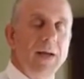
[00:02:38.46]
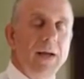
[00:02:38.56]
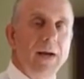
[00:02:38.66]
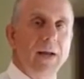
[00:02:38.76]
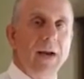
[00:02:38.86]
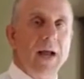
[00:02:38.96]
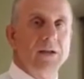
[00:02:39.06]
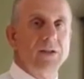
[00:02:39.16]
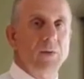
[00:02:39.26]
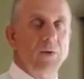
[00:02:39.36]
and it
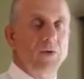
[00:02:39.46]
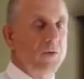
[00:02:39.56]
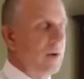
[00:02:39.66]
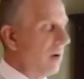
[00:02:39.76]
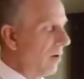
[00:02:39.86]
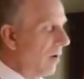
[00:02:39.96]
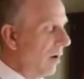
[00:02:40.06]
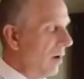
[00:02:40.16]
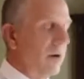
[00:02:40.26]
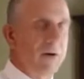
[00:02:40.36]
actually will trigger an
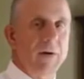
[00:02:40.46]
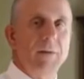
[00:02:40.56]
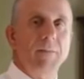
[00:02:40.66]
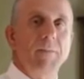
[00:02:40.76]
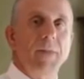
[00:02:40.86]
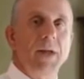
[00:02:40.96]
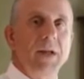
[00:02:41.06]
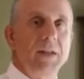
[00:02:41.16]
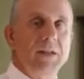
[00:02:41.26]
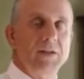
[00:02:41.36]
alert.
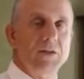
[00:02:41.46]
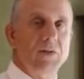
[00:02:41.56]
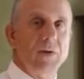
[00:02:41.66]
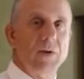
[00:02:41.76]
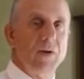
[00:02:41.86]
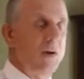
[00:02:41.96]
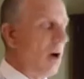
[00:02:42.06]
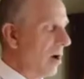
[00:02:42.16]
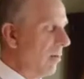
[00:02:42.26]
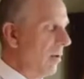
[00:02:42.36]
And this will trigger an
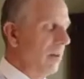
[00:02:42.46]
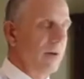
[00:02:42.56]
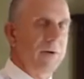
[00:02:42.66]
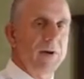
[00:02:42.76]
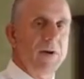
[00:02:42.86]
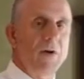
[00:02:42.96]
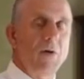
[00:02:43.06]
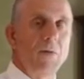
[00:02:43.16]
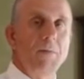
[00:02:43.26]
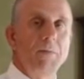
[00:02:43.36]
audible alert at
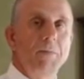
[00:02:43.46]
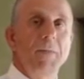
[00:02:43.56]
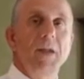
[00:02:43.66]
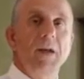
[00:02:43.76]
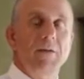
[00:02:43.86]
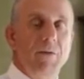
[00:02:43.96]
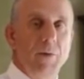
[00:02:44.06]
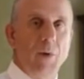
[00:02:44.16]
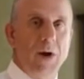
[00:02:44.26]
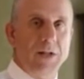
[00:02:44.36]
home. If
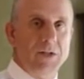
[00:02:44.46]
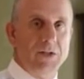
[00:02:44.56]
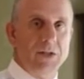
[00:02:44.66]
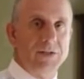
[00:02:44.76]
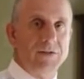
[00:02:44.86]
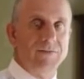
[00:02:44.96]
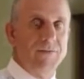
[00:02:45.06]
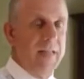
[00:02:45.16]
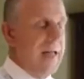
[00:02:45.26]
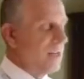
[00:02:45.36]
we want it just
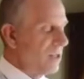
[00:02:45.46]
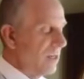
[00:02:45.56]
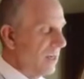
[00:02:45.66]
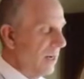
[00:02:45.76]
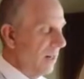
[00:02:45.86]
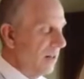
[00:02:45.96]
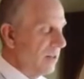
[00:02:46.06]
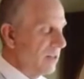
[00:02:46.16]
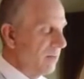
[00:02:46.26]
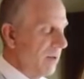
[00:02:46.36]
flashing, it'll
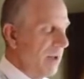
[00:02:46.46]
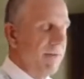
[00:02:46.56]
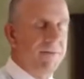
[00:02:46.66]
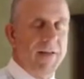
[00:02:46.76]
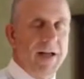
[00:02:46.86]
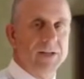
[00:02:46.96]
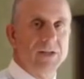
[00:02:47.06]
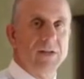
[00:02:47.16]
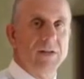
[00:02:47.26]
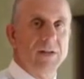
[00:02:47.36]
display a
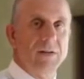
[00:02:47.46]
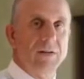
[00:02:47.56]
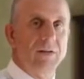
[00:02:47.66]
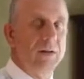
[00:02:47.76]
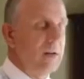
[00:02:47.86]
flashing alert.